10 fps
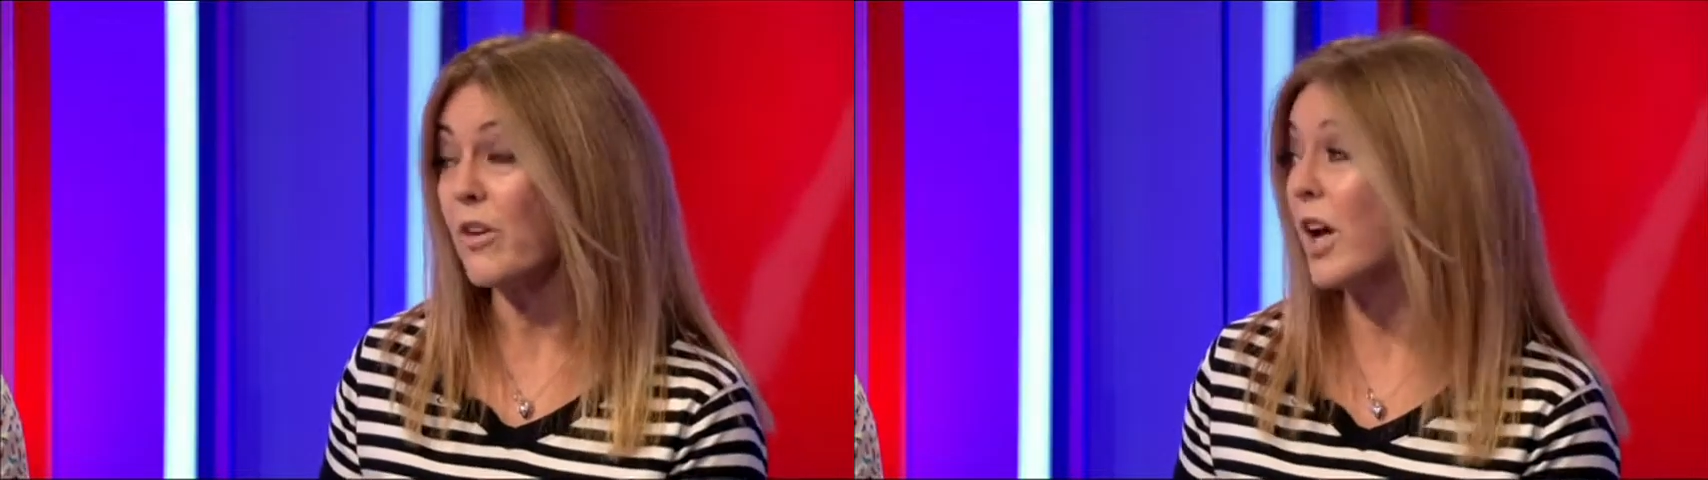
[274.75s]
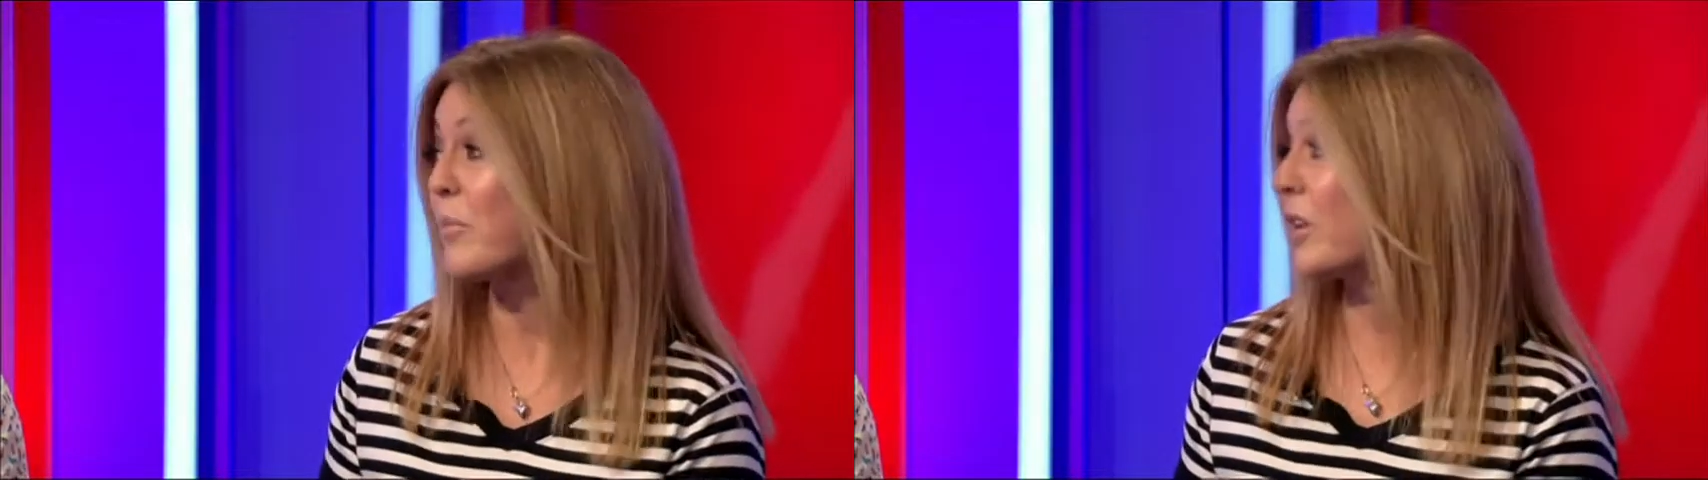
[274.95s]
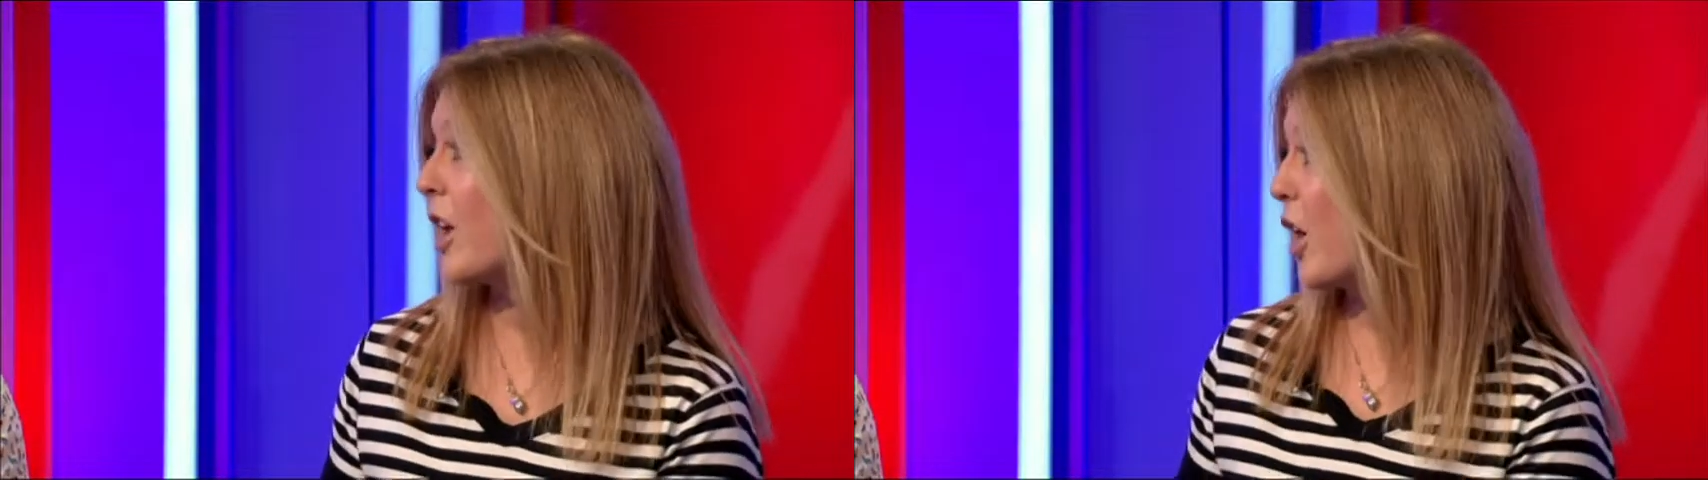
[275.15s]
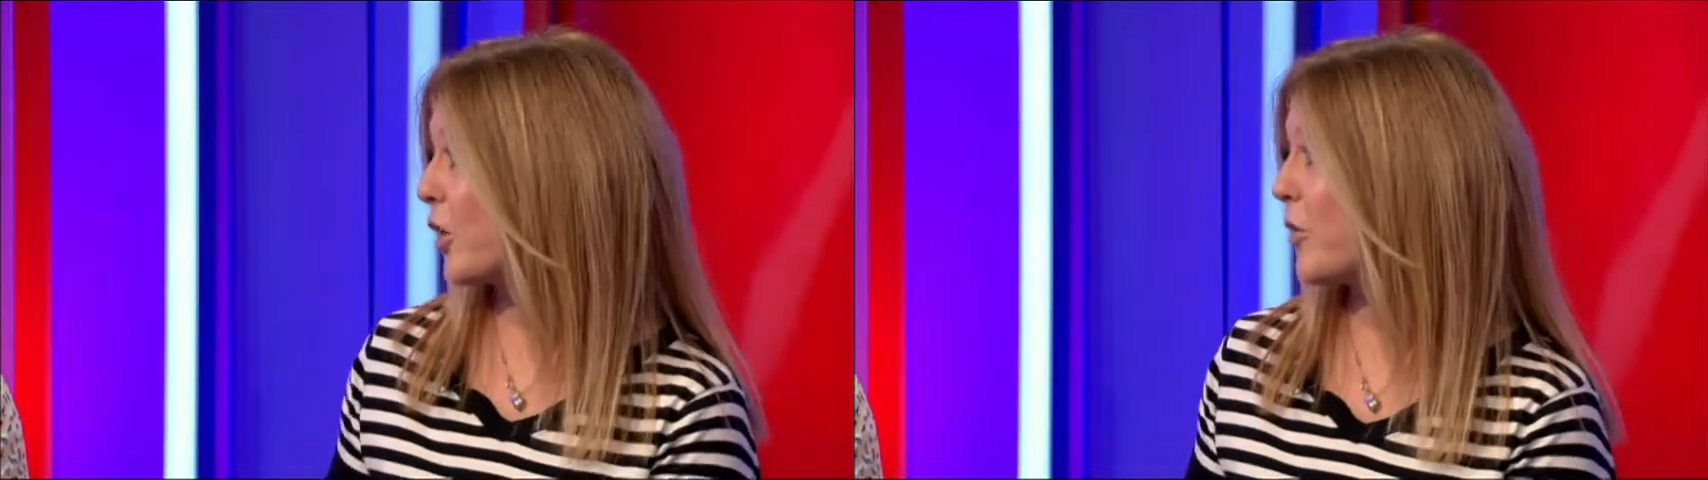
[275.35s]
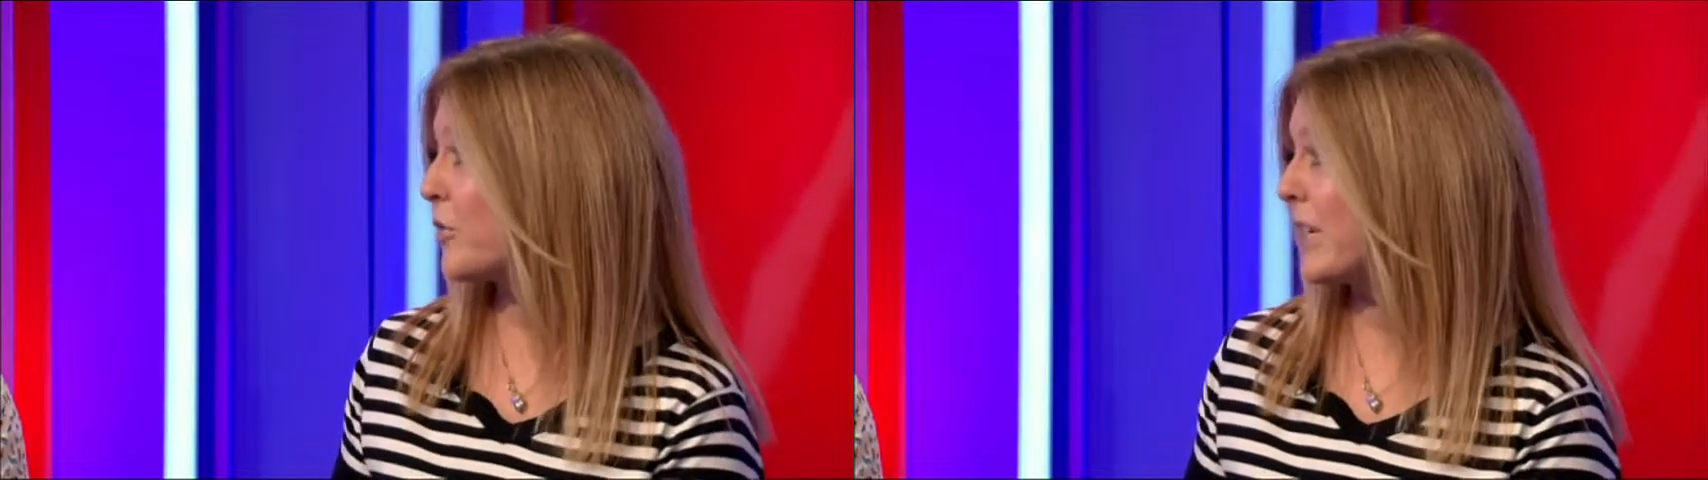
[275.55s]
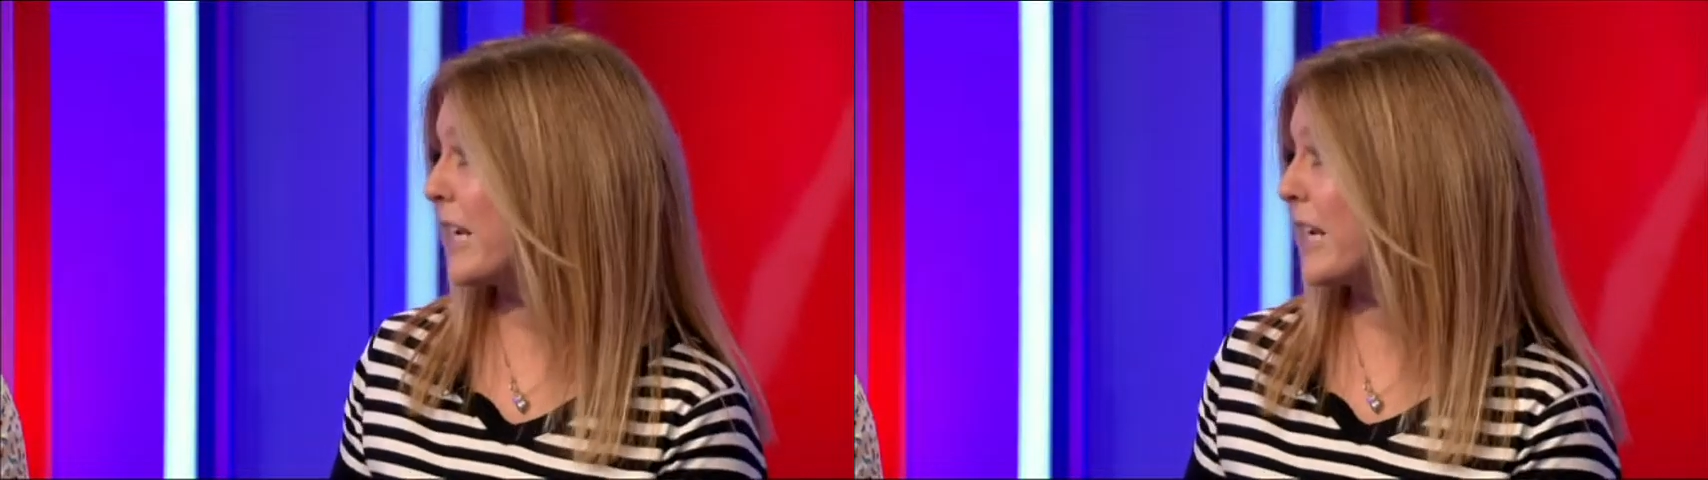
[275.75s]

viable and often